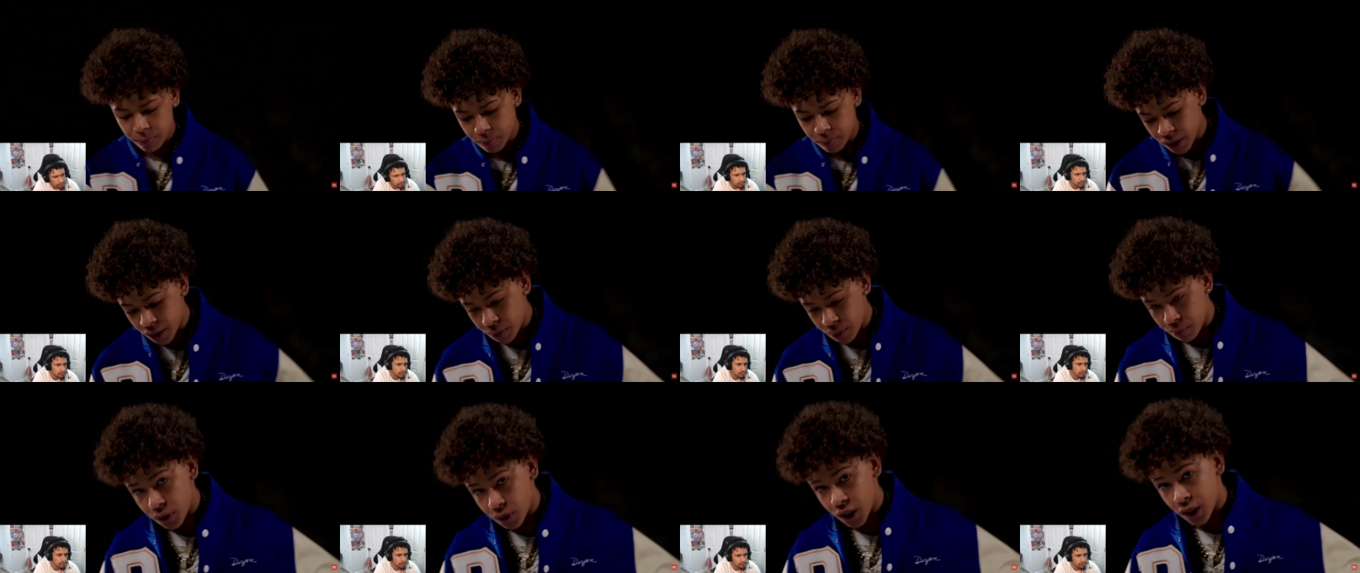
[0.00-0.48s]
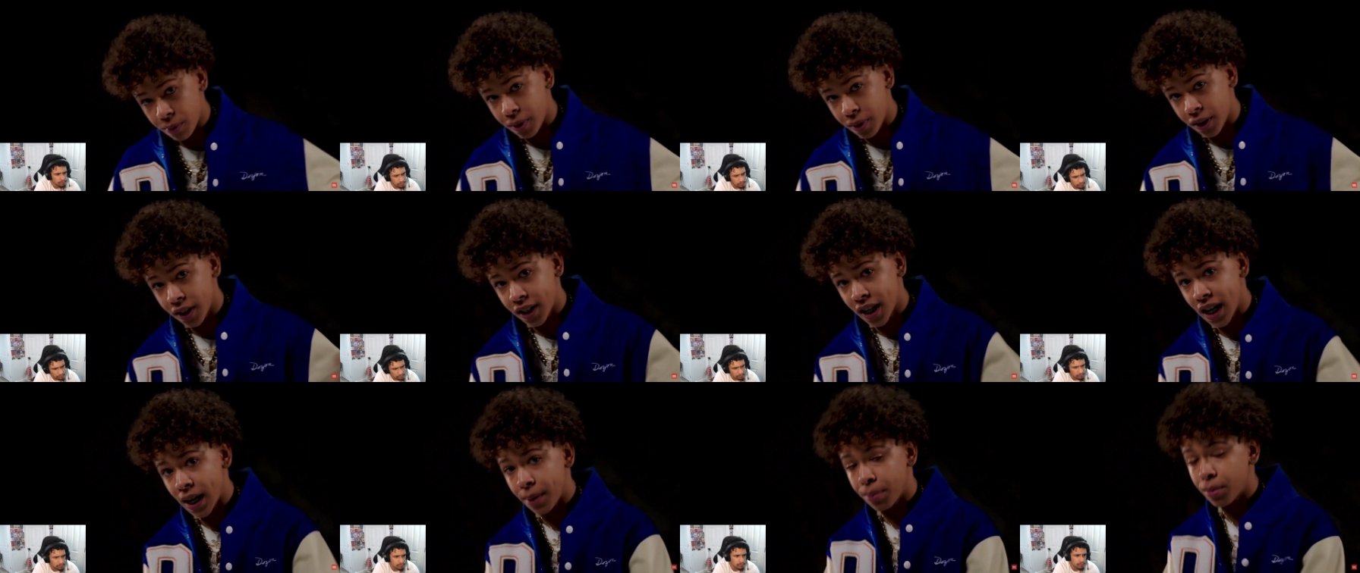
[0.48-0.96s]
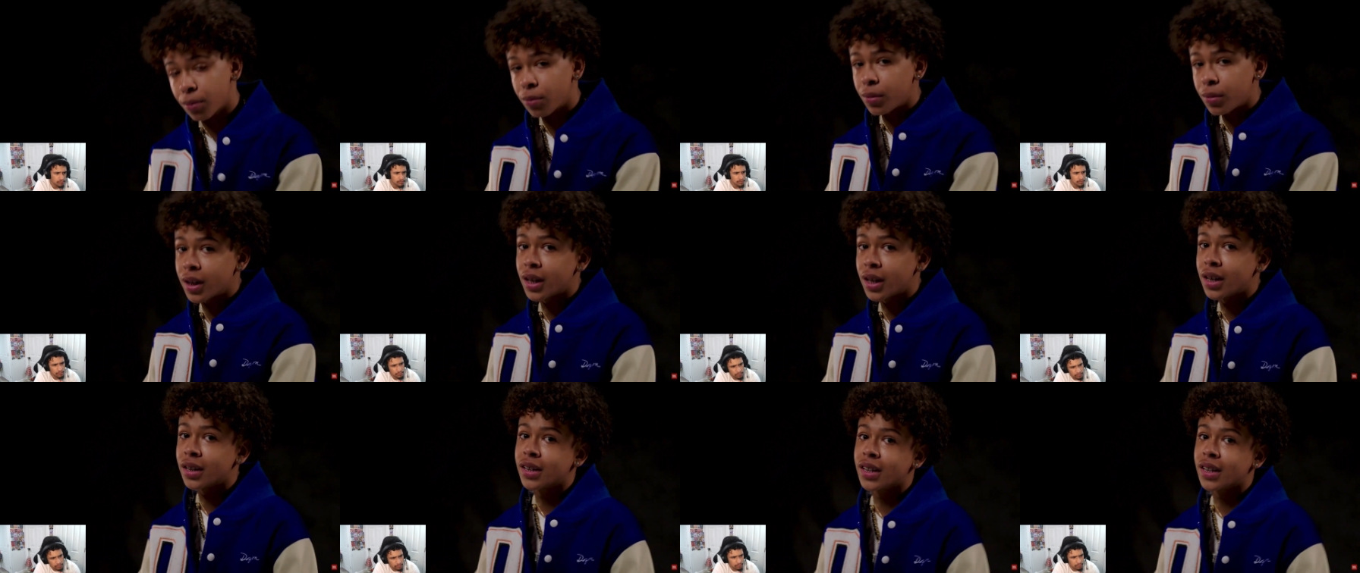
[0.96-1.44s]
Man, and boy be capping,
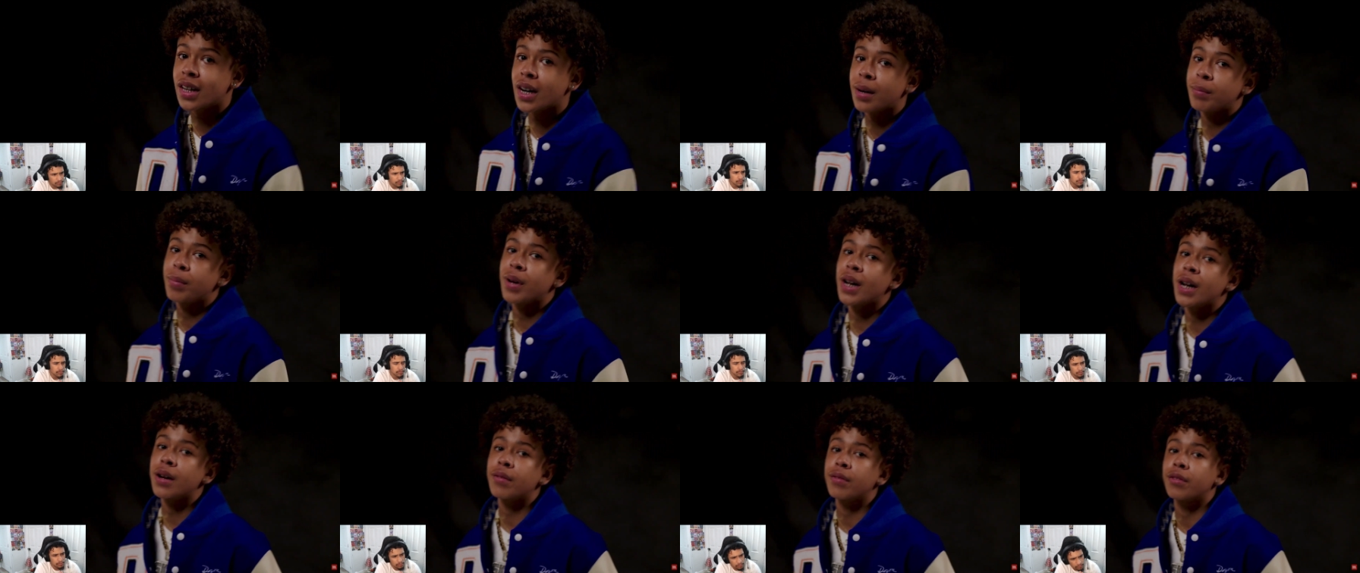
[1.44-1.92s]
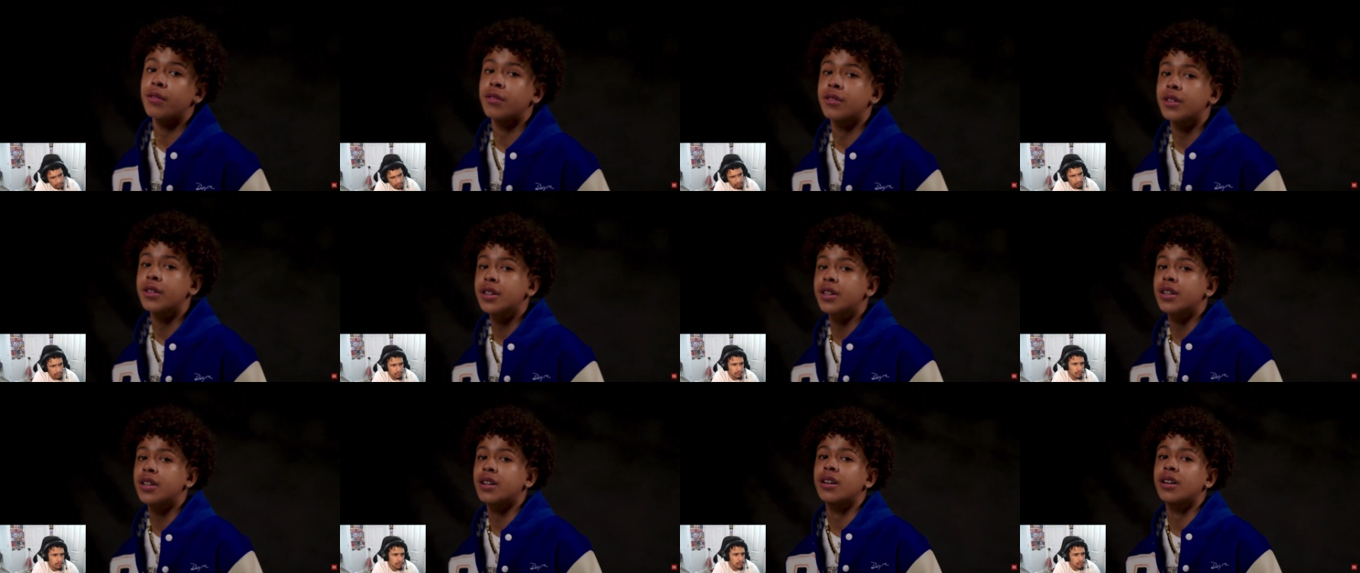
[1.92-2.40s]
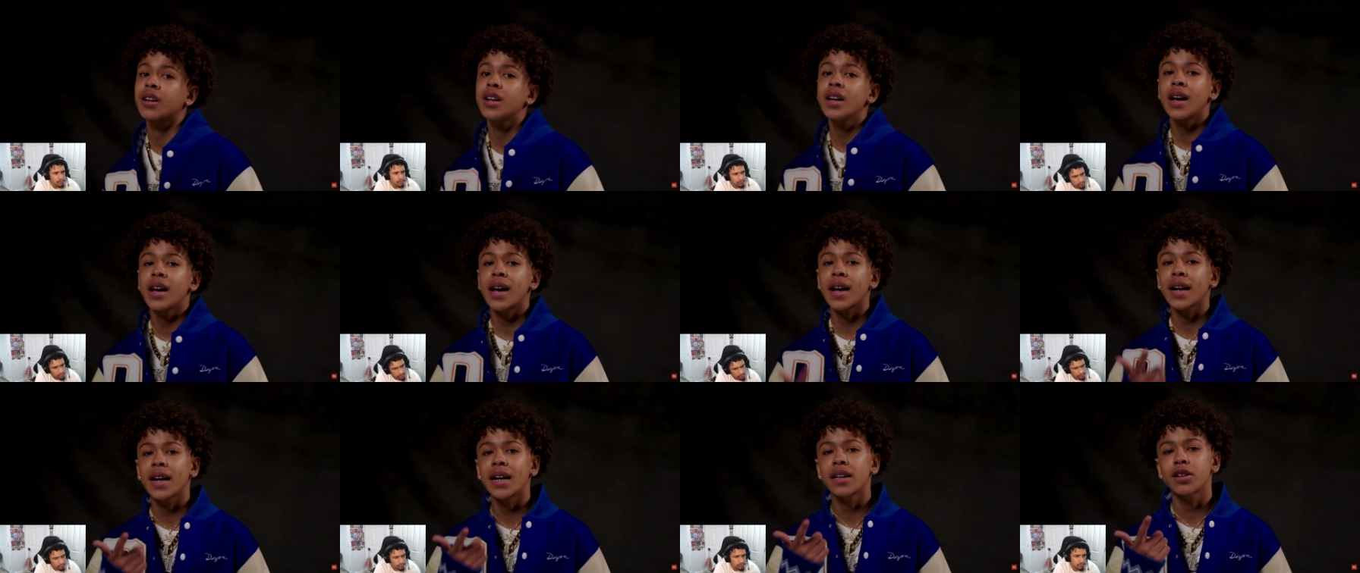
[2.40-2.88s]
we get to that bad for real.
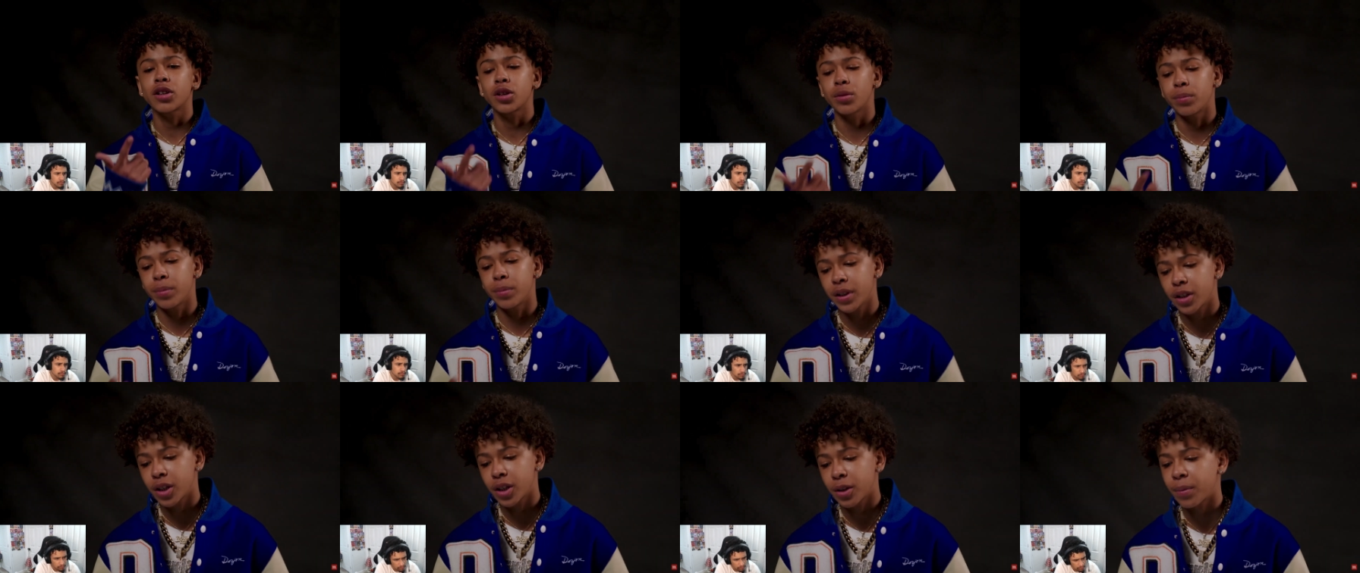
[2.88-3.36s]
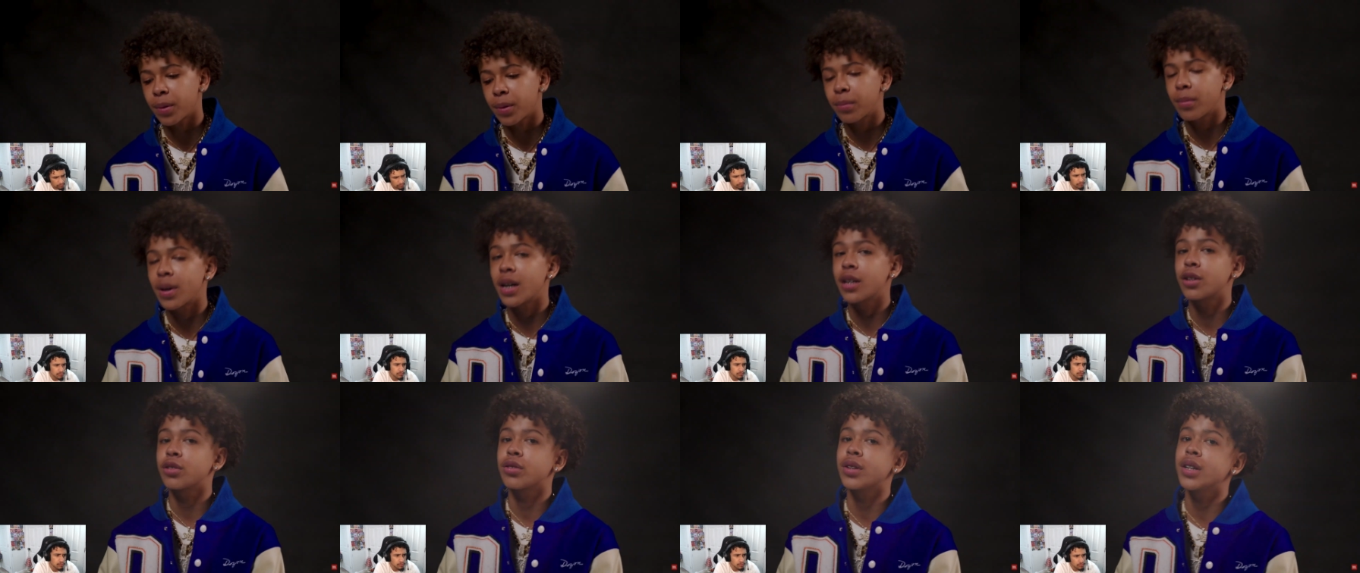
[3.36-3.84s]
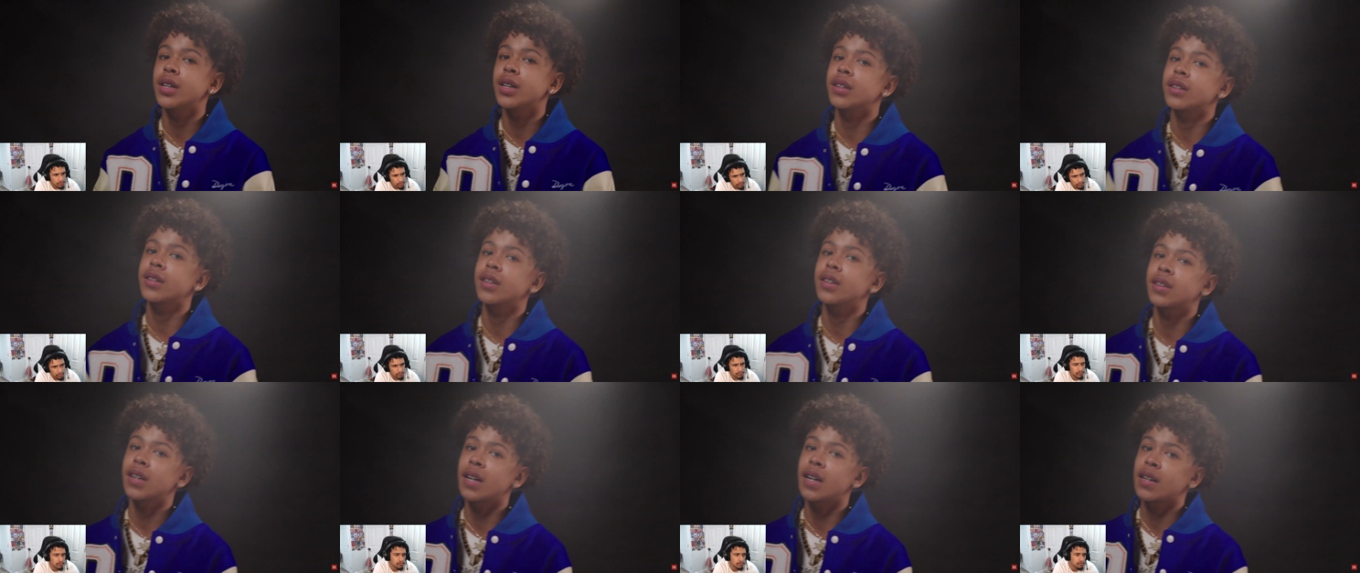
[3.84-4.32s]
I got your bitch up on my trail
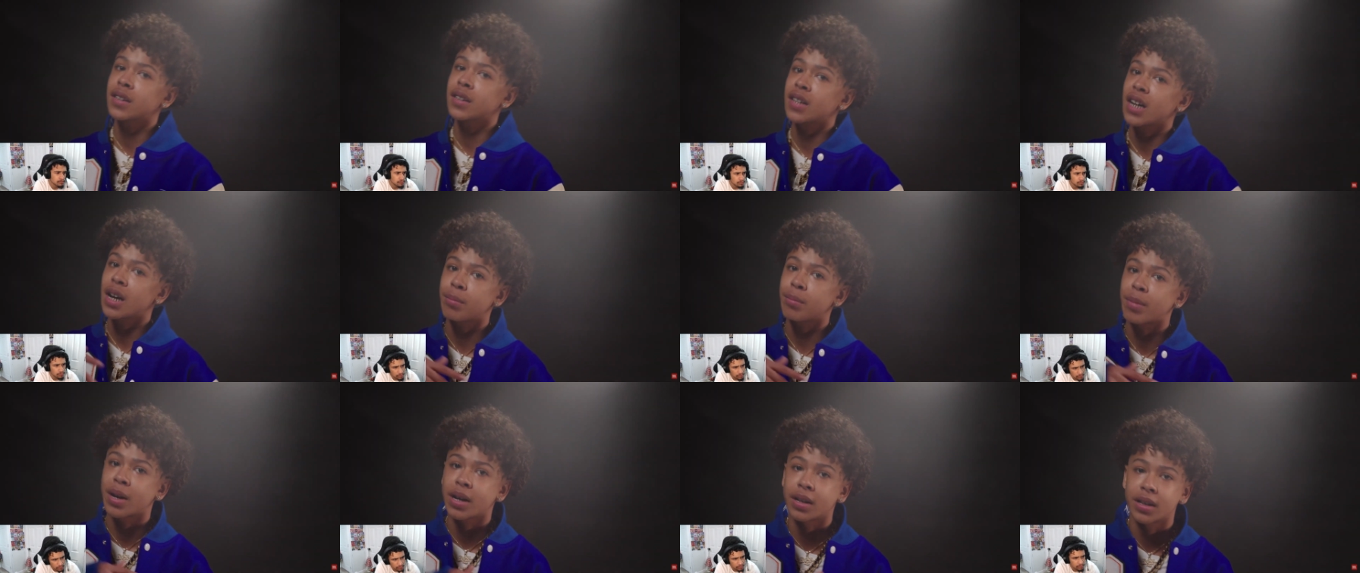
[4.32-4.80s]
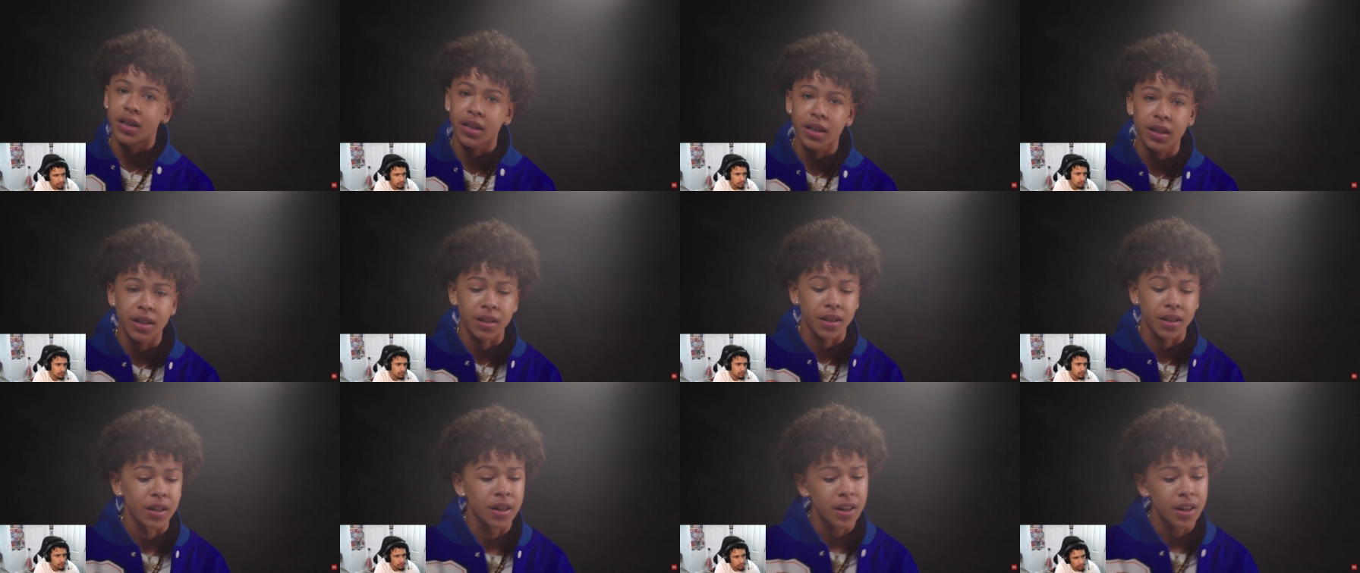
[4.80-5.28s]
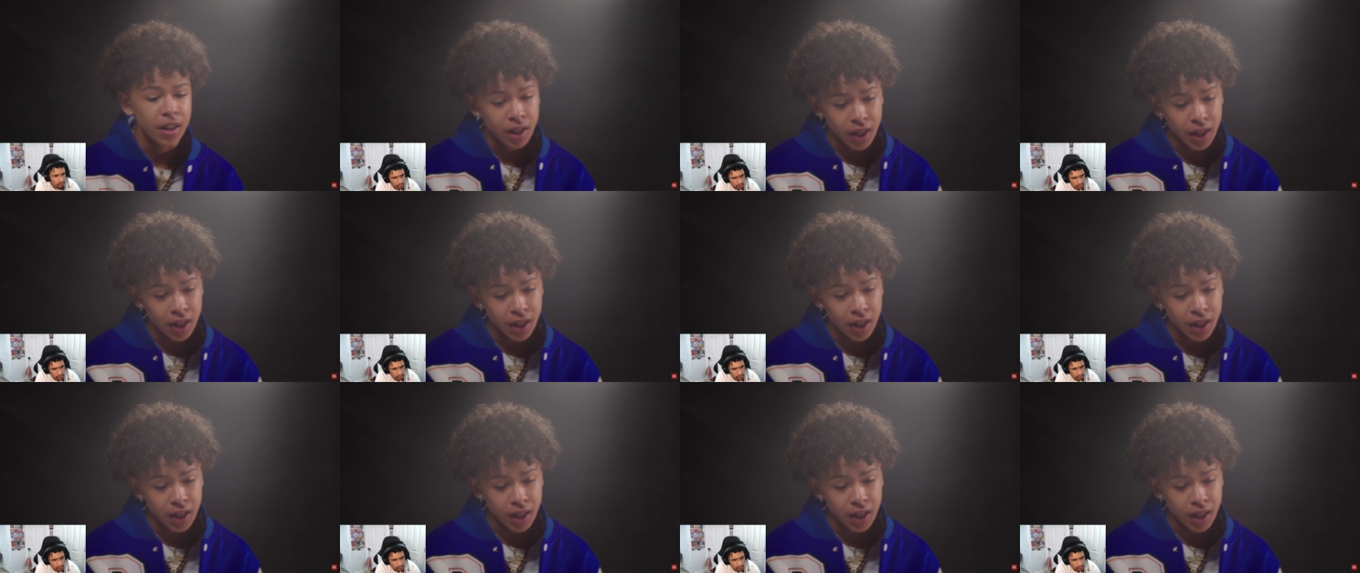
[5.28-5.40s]
since I signed my deal.